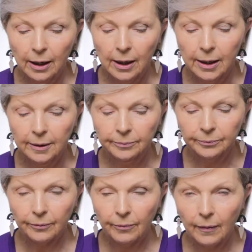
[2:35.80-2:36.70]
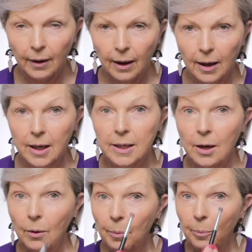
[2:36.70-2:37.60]
line,
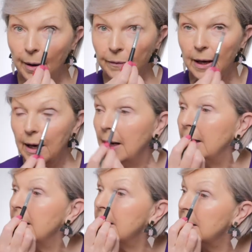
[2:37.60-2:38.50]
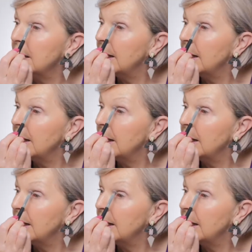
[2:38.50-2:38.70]
so above the eyelid.